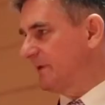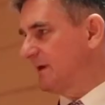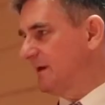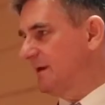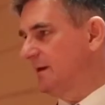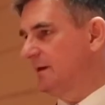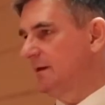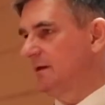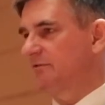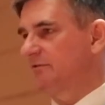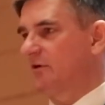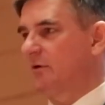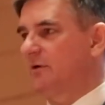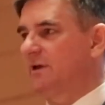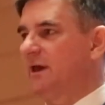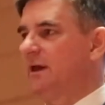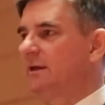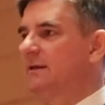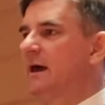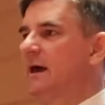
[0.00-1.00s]
of
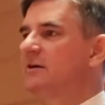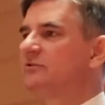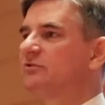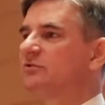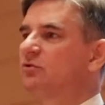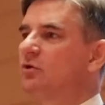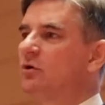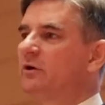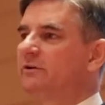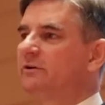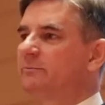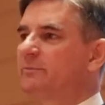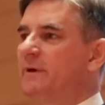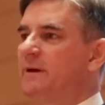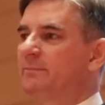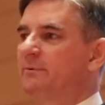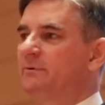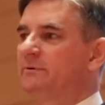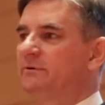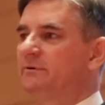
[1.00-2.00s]
30 plus years in the
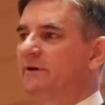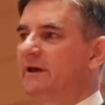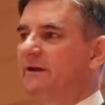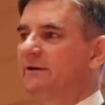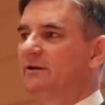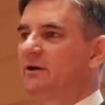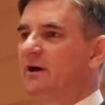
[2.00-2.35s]
trenches